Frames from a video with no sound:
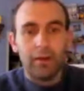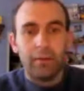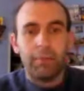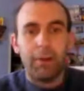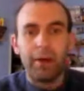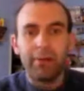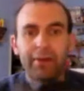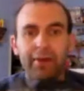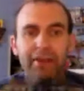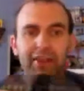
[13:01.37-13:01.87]

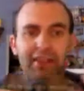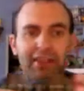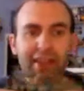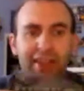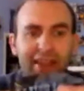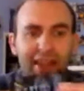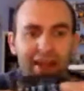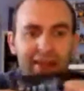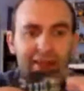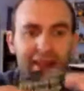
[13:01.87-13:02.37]
But the
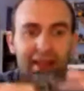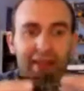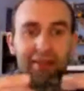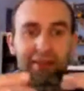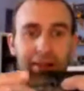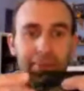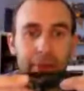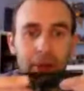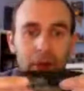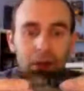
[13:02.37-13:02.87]
sticky things
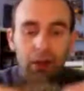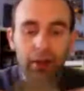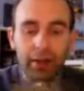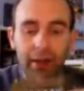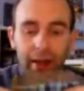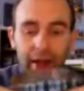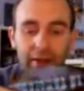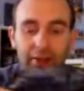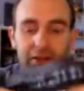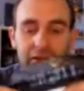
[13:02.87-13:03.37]
they put on
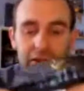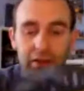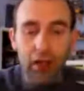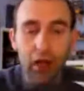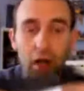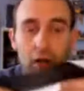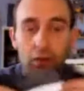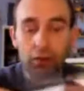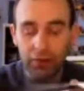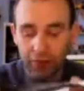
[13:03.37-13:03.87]
it are so